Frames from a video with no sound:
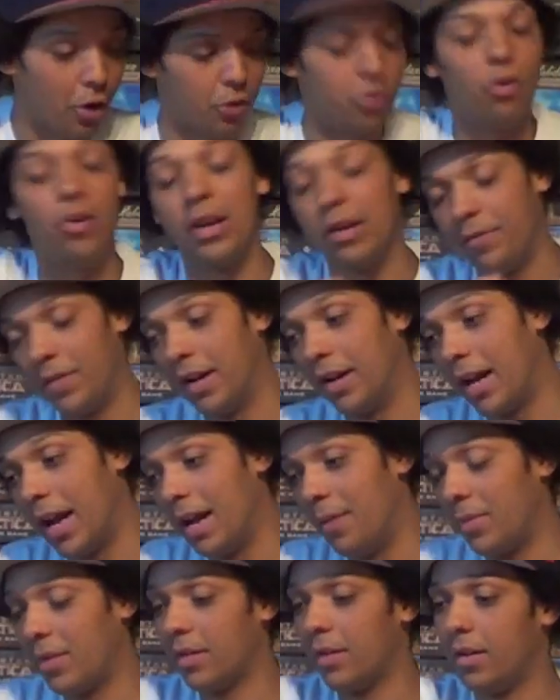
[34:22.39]
know, got any video
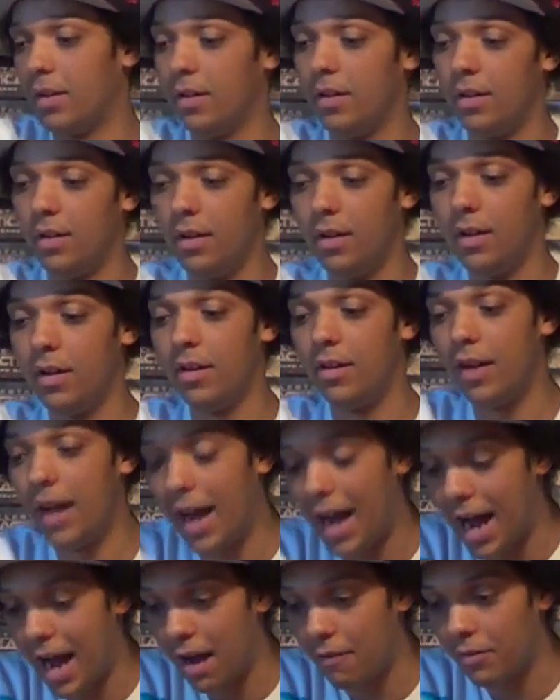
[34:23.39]
games? No,
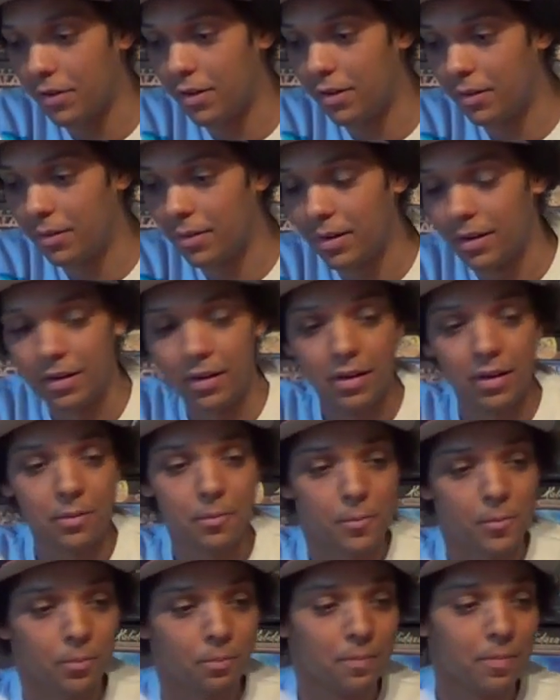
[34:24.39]
I haven't.
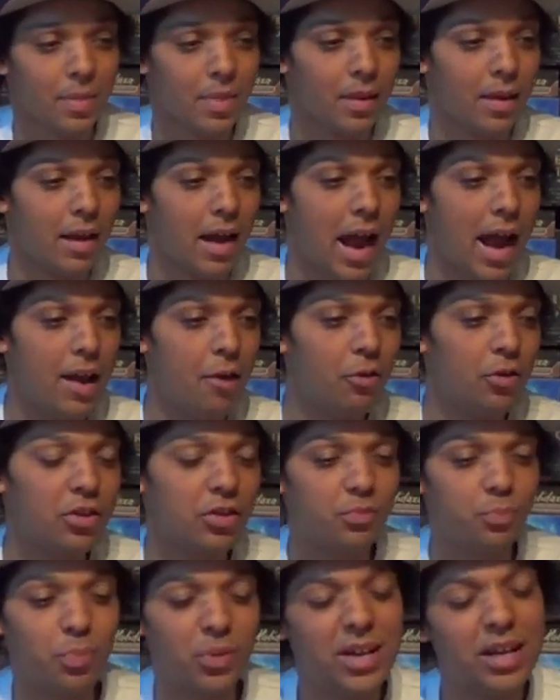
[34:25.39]
And he was
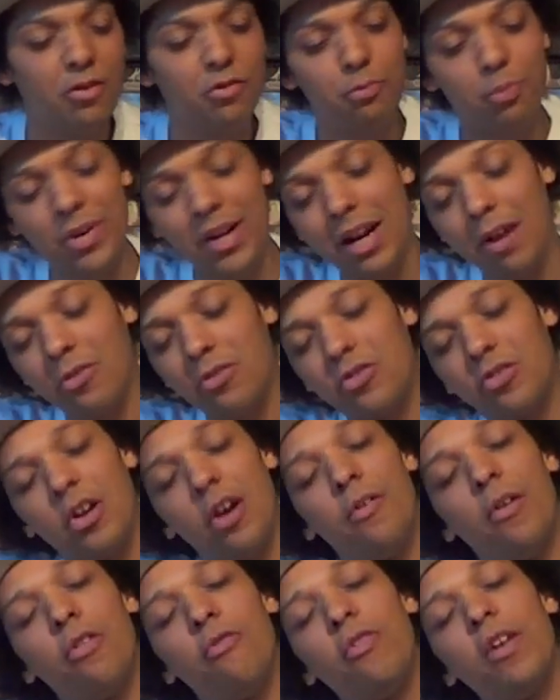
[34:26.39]
just, he was bringing up
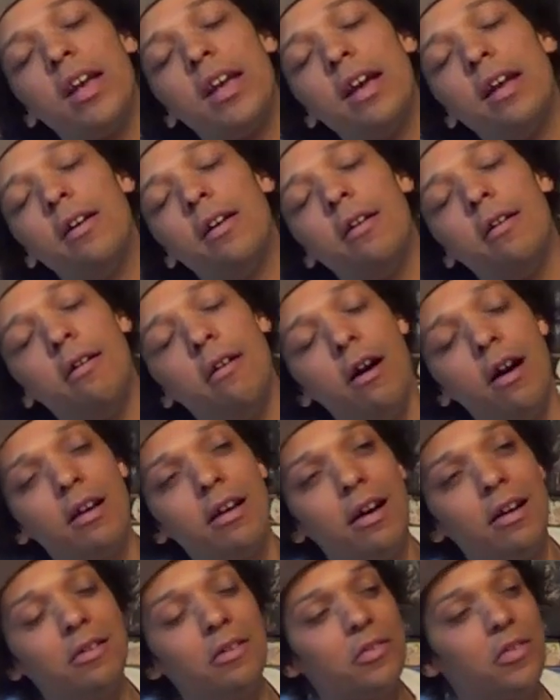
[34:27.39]
stuff. i was thinking, oh,
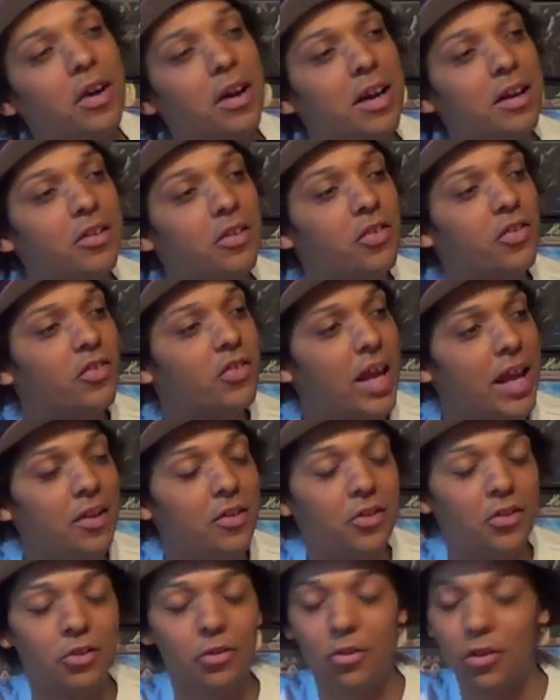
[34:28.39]
I, I, I, can just
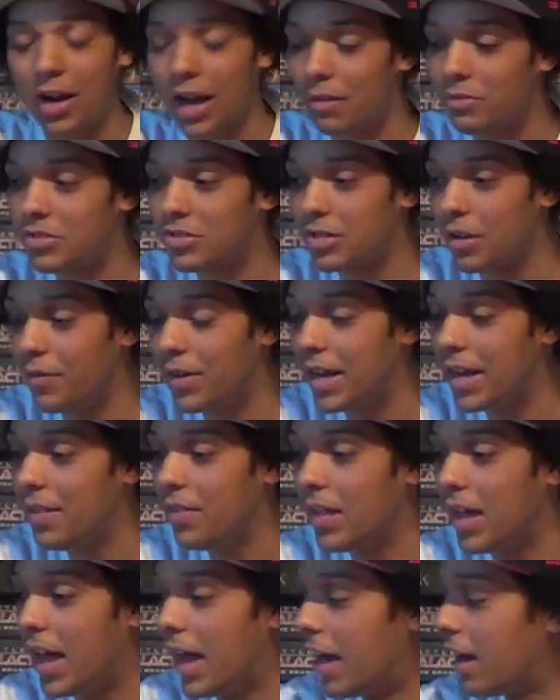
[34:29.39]
sense you've got to have something
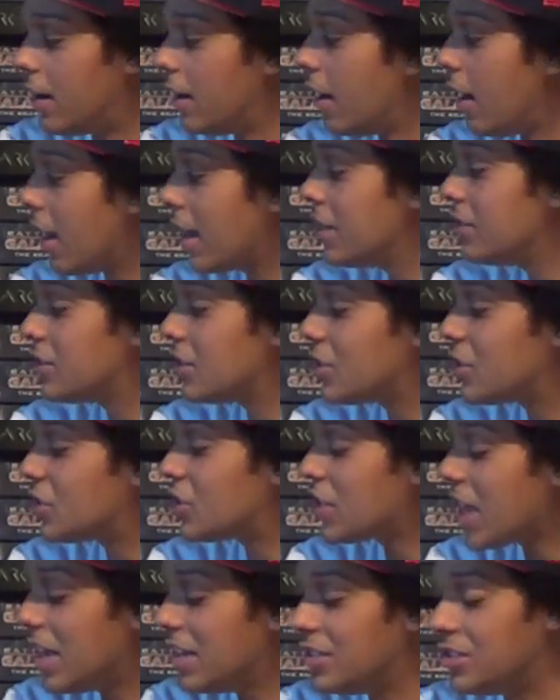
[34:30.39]
in there. I can just
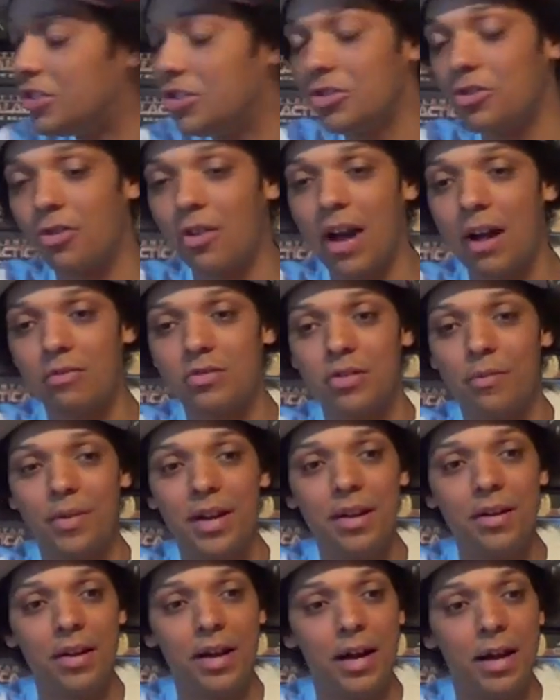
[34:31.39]
sense you've got to have
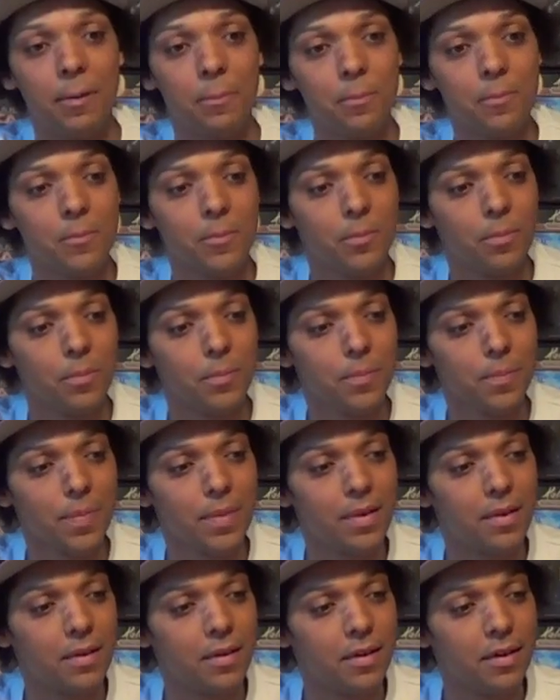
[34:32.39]
something in there.
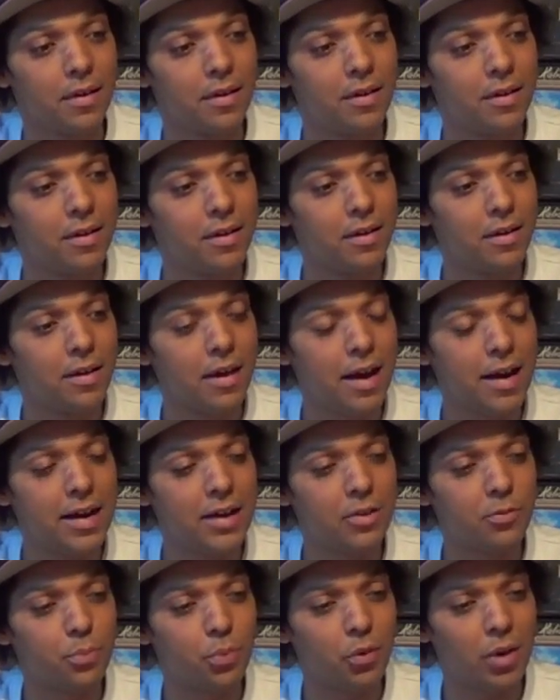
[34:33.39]
And
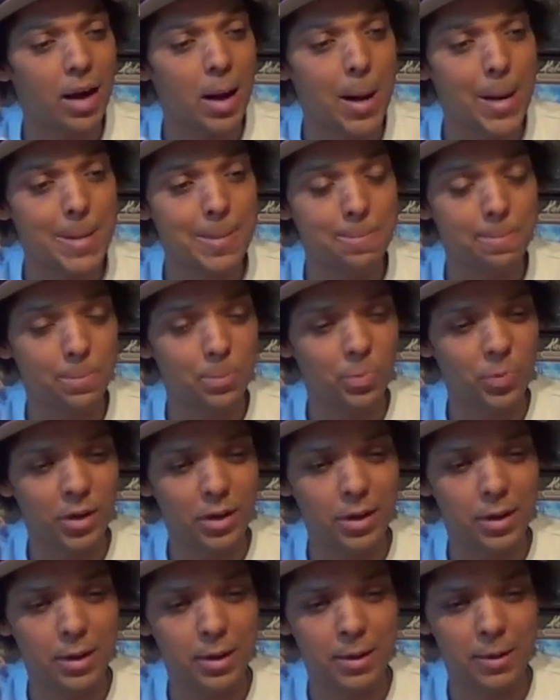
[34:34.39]
he just brought out,
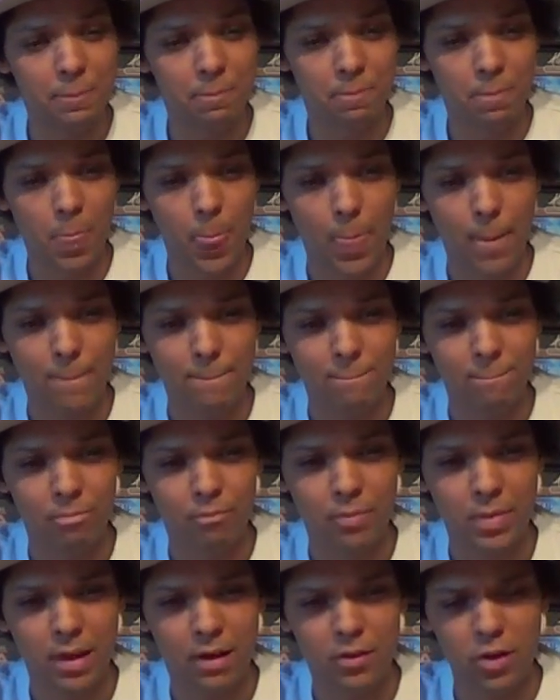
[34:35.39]
um,
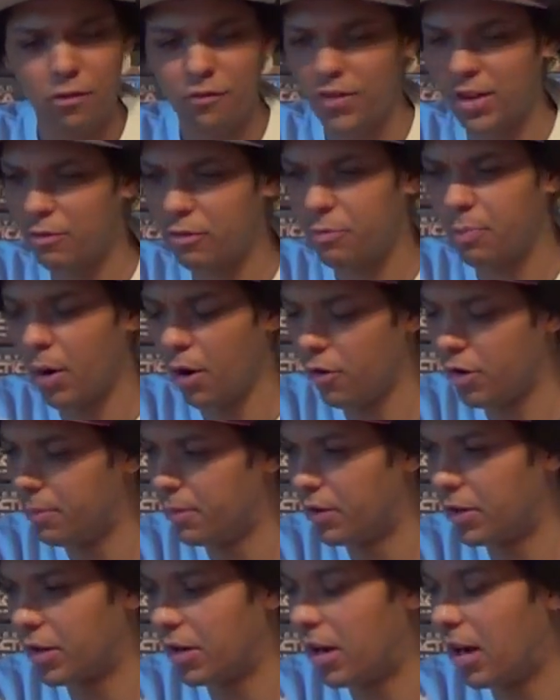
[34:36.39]
I don't think it was Pokemon